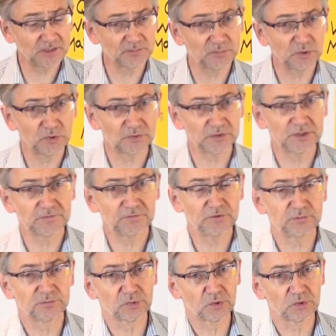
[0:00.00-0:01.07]
important if
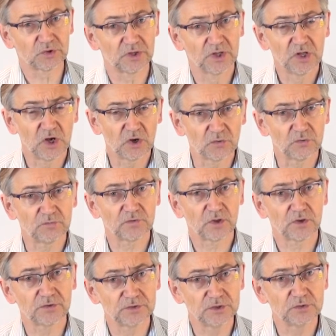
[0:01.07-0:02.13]
you brought an awful
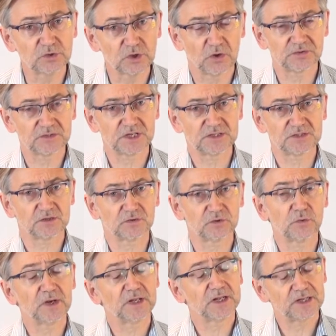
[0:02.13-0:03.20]
lot of new content on
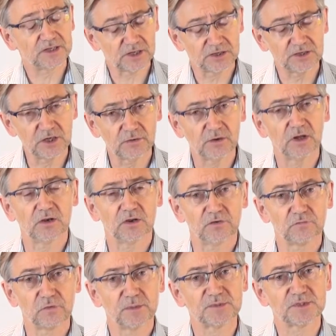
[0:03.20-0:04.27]
quickly, and I know a lot
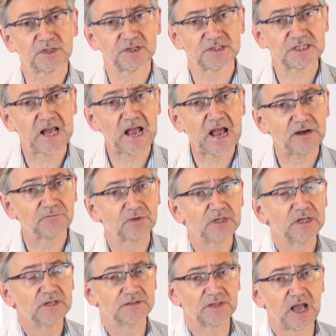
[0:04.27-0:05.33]
of websites have,
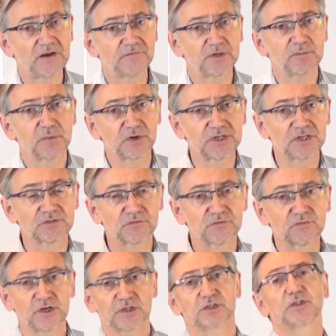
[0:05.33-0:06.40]
so everybody is
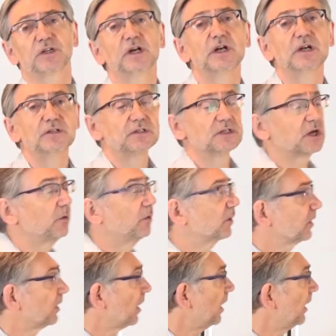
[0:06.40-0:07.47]
rushed to go
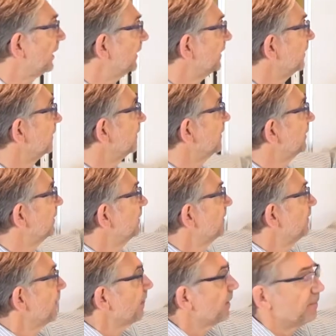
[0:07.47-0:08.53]
online.
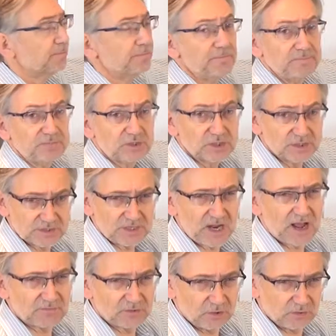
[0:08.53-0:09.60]
Just
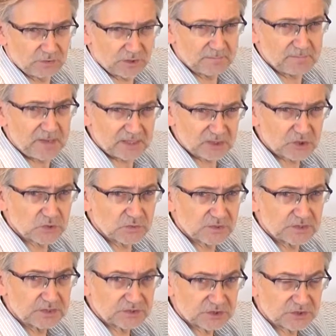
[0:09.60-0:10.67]
have a look and make sure
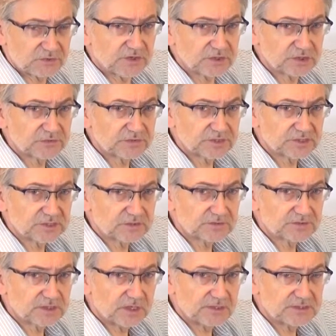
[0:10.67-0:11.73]
that your structure is still
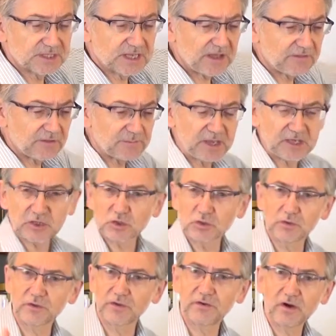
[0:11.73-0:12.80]
tied together. Make
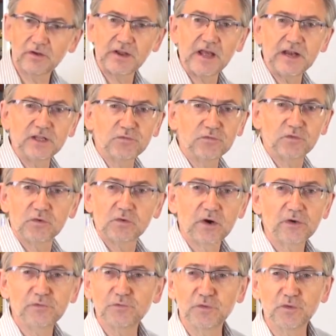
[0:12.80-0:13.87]
sure there aren't any
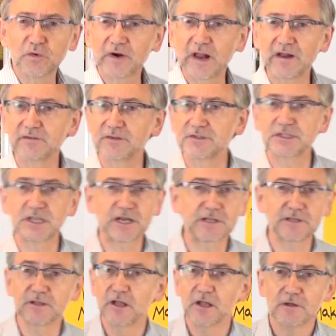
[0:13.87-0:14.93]
404 errors,
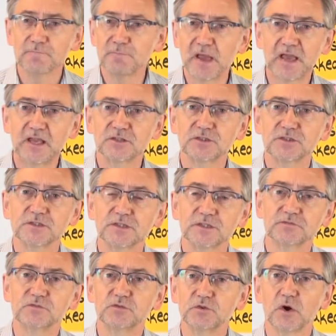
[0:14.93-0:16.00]
any pages that
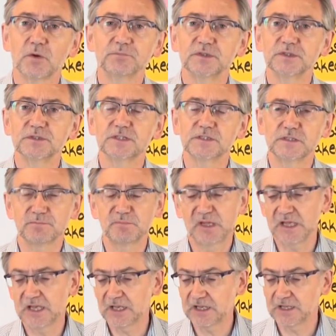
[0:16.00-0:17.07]
have dropped and
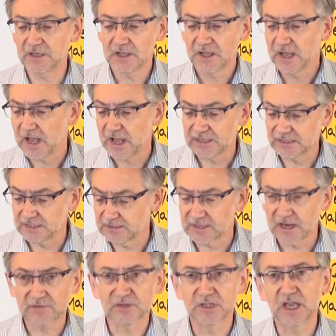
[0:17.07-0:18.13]
disappeared, any
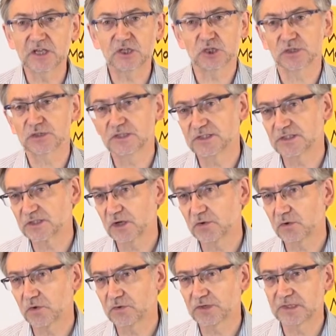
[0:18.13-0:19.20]
navigation that is no
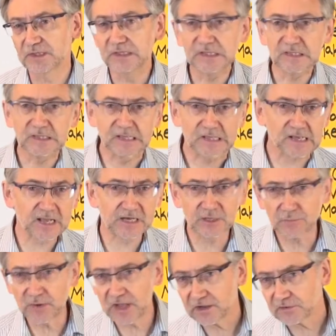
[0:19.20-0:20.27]
longer leading
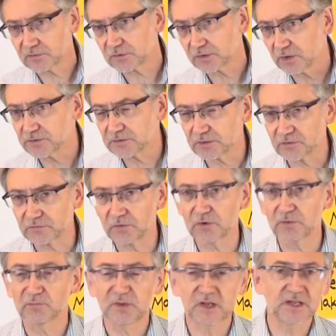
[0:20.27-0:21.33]
anywhere or going to the
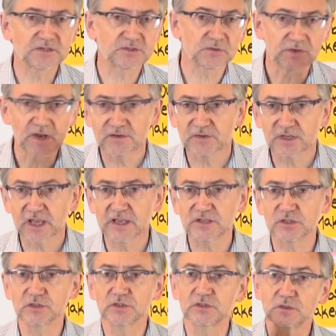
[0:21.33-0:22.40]
wrong place, or
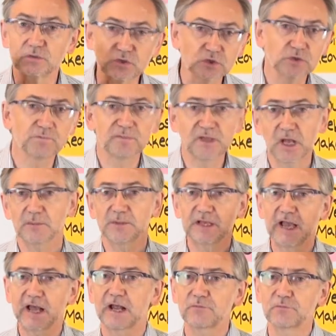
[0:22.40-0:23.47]
navigation that you should be able to
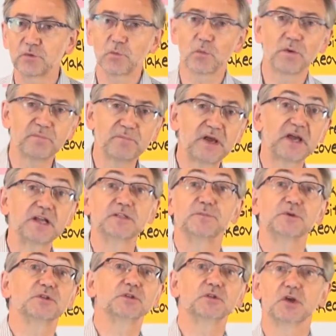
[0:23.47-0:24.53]
get at from one page
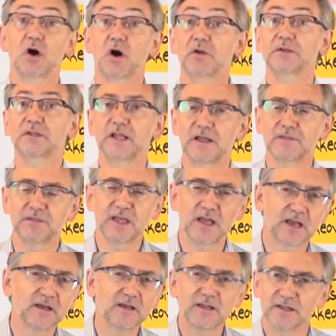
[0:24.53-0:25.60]
but you can't get
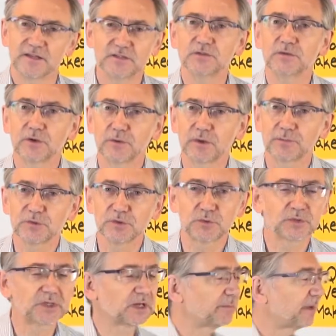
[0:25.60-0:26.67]
there. You know what I'm
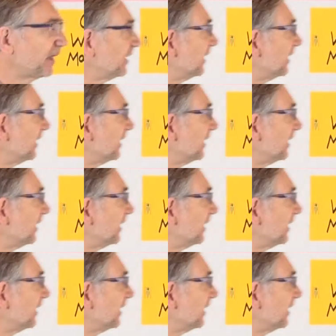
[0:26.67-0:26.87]
talking about.